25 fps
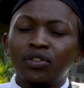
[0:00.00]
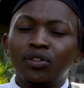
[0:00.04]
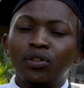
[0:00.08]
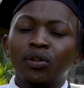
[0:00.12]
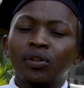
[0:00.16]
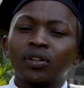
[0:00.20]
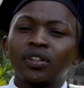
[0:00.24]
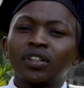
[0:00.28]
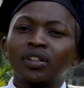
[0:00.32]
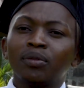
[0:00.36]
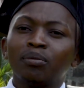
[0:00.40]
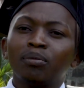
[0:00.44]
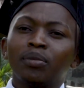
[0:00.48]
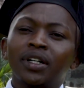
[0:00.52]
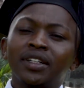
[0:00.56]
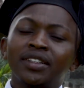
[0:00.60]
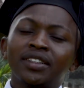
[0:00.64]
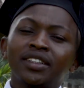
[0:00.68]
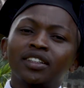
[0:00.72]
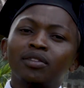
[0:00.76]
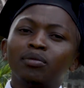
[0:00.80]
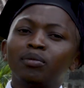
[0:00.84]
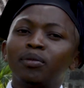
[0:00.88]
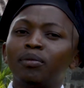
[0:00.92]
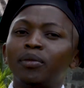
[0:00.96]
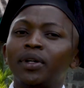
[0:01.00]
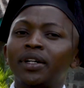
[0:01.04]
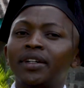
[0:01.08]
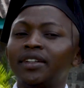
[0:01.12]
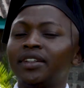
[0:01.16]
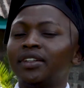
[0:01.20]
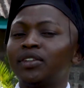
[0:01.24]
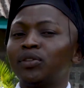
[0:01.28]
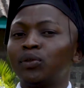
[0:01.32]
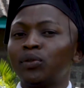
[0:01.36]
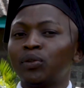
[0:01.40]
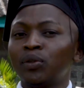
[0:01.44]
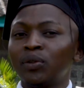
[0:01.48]
Dr. Patrick
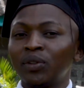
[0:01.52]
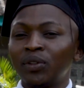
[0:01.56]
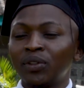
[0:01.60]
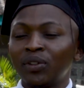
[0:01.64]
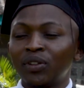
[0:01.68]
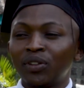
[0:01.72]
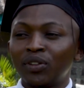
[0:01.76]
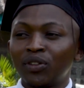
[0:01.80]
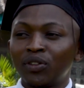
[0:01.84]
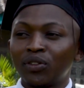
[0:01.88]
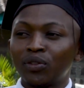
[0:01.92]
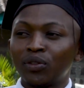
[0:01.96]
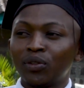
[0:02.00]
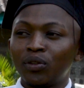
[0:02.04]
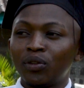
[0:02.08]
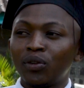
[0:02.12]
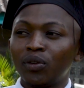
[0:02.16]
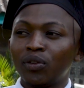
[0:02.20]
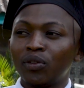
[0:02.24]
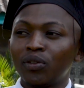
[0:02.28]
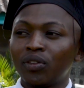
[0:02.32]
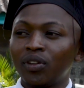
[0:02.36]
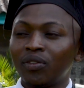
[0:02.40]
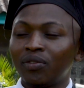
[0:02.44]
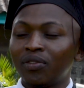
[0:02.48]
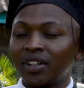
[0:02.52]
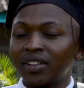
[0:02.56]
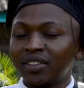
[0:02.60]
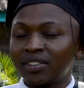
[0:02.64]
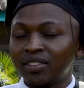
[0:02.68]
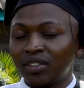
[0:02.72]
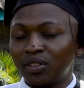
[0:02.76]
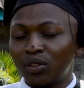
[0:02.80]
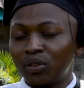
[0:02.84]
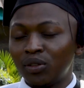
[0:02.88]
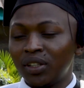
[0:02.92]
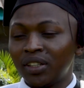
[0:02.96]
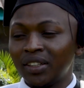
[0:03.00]
Mariru. So he's the
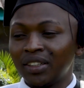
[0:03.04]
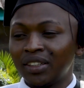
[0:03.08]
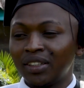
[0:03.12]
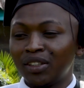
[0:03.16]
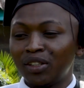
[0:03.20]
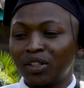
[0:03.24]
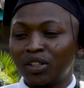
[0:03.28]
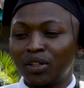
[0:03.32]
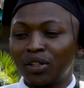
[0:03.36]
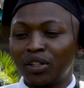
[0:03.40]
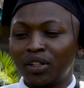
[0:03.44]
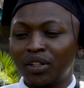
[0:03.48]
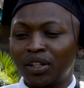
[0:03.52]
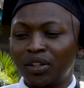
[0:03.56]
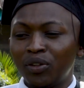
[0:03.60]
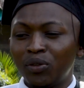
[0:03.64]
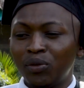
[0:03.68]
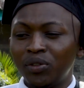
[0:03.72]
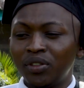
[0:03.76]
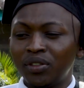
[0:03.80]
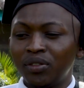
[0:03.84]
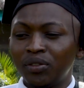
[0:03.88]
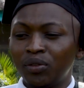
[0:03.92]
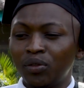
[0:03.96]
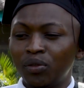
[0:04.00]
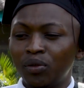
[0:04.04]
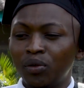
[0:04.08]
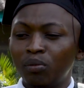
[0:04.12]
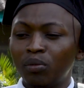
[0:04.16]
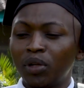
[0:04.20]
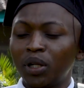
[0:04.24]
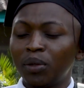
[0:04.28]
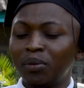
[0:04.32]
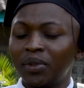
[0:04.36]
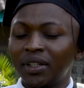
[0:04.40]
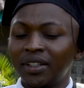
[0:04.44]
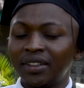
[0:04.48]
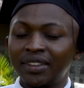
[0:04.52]
first lawyer
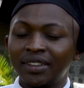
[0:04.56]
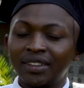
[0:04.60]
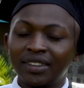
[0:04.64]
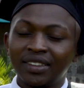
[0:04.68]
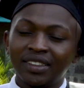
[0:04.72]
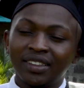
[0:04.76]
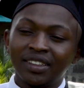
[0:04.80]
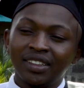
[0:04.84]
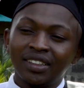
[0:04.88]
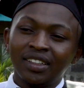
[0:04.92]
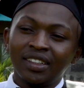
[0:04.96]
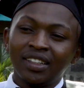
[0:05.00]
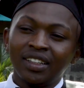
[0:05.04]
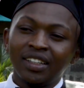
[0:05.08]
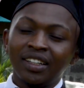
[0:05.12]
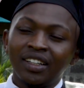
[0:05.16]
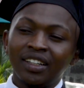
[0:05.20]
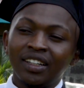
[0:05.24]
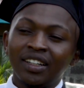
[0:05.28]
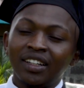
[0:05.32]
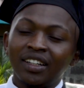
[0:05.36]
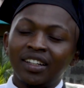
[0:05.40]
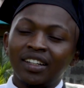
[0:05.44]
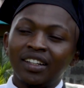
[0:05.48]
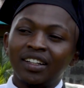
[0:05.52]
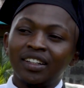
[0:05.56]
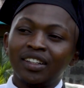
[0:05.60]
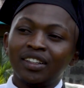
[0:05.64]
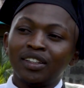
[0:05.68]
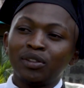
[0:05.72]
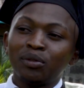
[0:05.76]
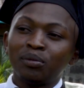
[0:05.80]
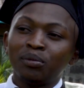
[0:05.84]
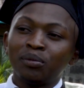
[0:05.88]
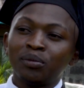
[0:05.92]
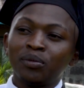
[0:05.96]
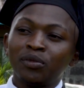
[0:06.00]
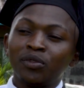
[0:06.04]
whom I met,
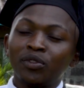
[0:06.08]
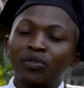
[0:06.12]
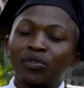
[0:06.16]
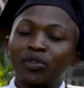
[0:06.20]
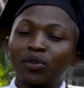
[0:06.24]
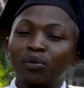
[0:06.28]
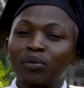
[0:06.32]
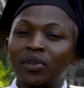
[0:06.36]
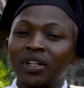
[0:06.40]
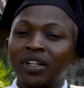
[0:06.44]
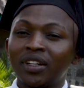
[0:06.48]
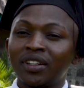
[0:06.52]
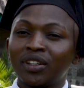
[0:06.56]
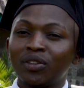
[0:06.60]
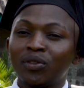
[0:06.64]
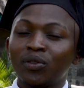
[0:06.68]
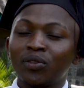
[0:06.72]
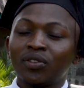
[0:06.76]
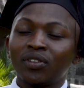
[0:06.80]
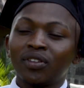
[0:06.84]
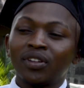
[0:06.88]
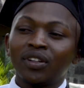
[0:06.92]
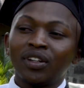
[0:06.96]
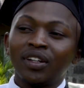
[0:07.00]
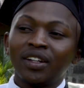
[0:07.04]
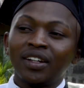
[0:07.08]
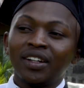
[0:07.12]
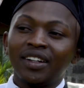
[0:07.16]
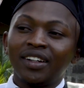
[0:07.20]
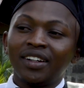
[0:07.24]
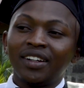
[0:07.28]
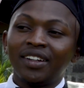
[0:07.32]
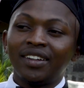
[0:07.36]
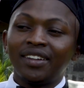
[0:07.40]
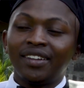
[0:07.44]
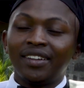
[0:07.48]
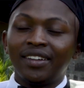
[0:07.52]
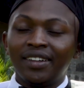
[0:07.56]
and from that I was
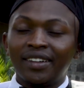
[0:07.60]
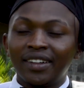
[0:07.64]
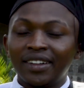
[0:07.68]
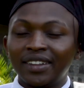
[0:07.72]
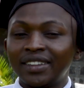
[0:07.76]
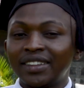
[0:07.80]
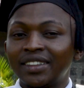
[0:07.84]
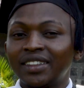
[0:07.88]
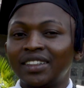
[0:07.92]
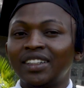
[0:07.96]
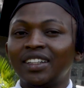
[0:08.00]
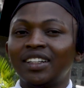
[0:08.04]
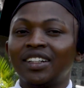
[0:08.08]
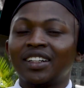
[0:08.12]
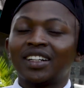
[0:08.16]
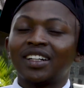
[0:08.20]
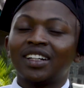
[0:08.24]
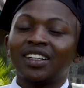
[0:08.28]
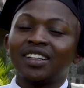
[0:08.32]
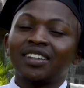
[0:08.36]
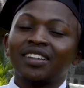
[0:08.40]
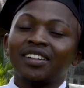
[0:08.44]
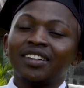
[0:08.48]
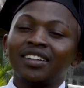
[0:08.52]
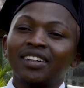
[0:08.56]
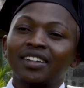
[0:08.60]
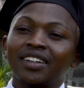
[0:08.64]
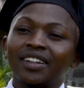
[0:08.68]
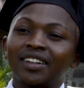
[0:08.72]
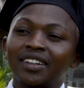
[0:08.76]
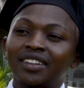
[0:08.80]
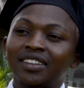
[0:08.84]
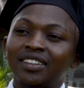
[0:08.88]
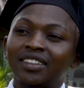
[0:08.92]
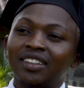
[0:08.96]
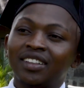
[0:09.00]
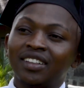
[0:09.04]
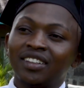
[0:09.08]
greatly
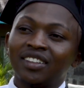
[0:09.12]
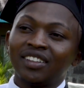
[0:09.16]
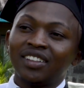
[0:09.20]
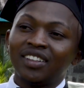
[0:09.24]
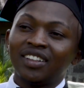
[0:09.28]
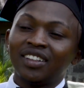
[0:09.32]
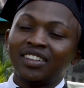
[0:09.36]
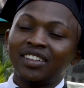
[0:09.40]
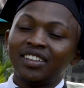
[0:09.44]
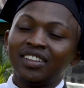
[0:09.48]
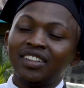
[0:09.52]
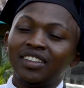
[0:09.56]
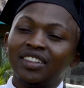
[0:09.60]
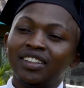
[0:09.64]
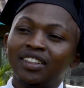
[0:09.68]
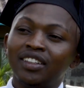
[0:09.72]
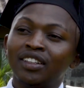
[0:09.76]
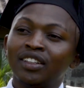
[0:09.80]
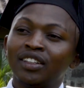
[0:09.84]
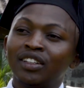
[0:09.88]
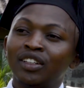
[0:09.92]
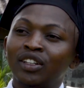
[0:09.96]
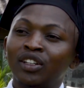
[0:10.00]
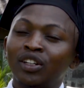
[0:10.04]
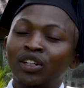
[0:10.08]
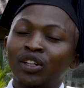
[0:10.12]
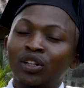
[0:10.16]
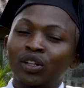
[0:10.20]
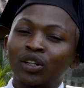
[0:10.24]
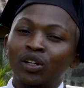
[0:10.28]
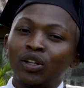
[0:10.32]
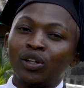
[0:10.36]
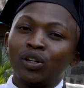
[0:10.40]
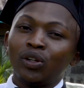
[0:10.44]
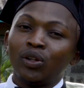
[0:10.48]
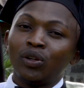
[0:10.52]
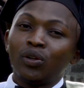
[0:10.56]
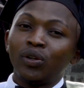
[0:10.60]
encouraged that indeed
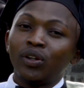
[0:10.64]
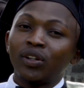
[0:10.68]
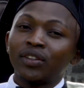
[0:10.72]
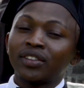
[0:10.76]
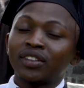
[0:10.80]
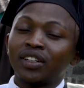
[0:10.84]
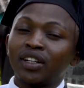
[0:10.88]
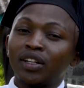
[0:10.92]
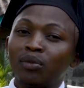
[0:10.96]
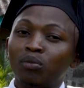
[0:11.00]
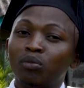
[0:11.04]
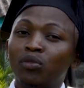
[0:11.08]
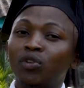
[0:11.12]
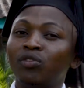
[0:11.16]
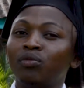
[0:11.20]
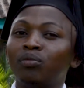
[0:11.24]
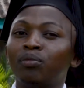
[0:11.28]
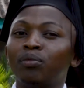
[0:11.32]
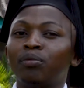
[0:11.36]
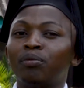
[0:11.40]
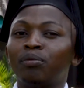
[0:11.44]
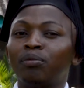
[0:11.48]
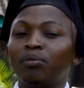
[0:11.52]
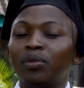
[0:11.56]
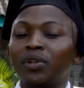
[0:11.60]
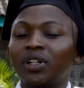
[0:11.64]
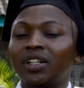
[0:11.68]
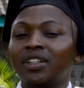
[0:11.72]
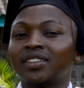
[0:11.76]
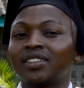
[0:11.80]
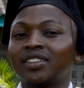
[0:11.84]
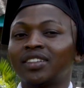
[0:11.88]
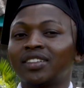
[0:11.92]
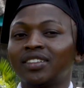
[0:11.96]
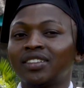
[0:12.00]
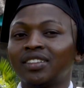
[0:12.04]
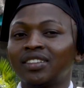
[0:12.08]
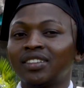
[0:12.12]
lawyers can move
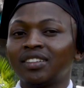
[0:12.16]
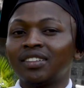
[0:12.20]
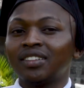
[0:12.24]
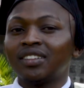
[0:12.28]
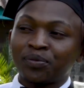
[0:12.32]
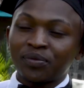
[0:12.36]
places.